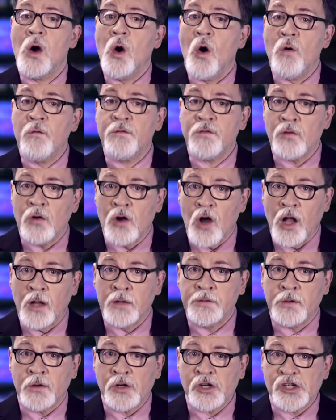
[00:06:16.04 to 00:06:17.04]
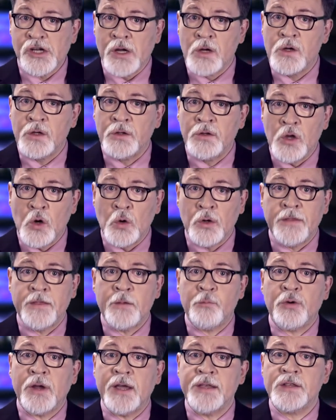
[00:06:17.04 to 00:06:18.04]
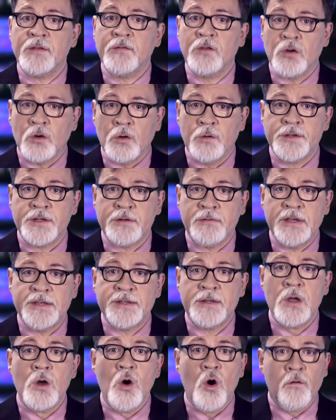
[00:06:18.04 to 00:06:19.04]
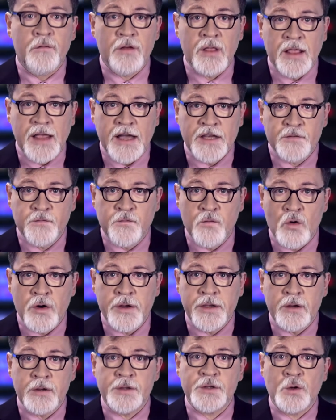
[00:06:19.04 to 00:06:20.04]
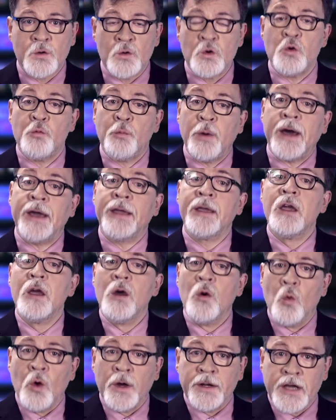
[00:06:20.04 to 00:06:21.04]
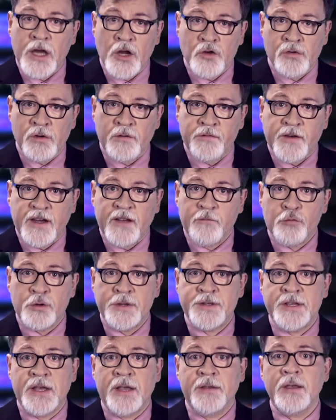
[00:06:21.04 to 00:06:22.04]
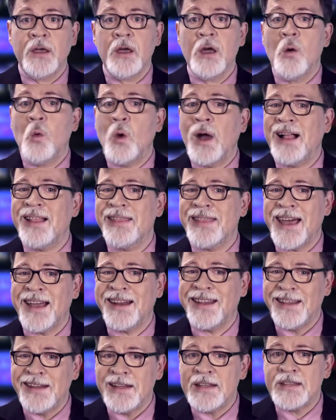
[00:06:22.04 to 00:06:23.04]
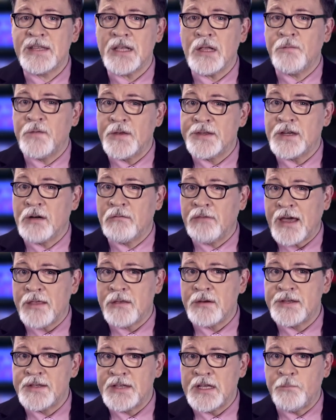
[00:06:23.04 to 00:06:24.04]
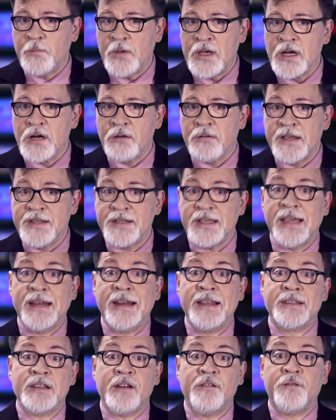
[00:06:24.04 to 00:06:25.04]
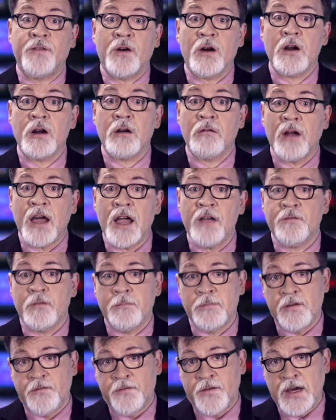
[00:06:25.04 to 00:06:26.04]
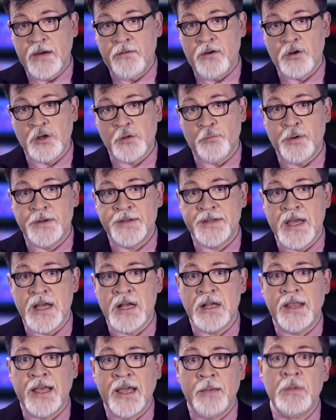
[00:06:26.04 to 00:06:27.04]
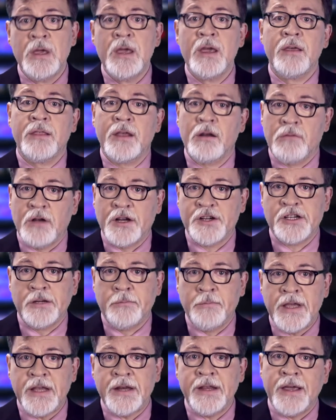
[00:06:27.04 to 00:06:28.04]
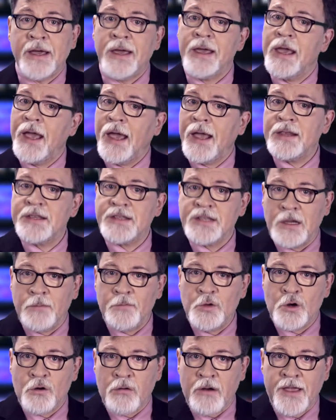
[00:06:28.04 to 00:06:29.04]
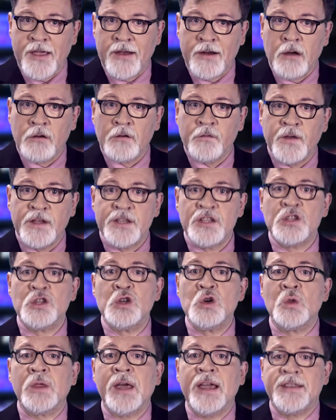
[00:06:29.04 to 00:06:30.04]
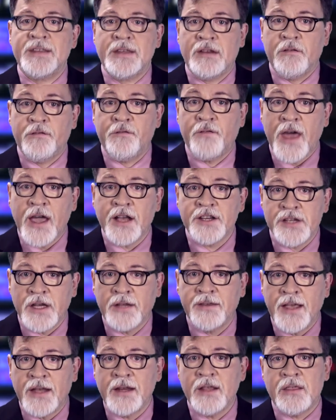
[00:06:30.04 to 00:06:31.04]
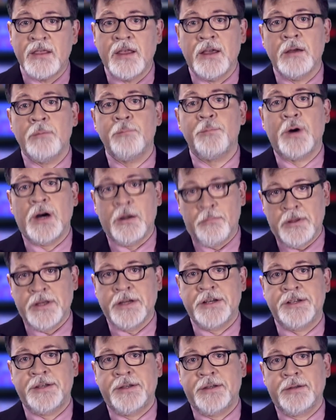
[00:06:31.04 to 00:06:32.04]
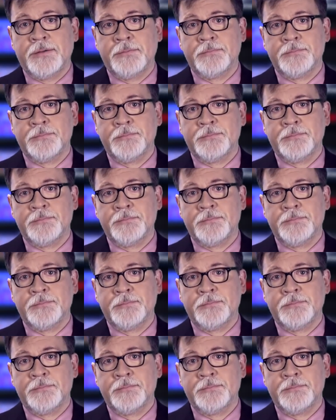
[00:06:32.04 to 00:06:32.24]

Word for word: Overall, Doroshenko noted the price of groceries over the last four years grew by 105%. While that in itself is a rather steep increase, it is a far cry from the 500% claim that Russian media and some Ukrainian outfits, too lazy to fact check anything, published.